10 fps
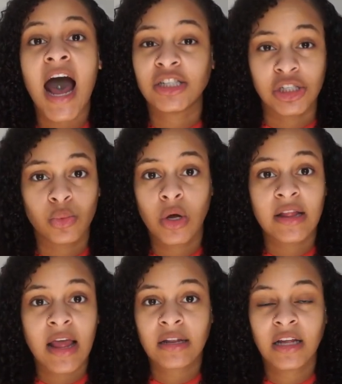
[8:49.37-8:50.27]
I just
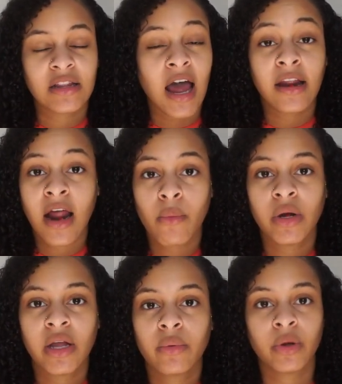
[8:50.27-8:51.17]
wanted that length. I did not
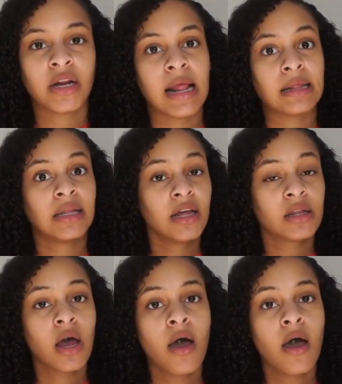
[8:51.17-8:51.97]
want to get rid of that length.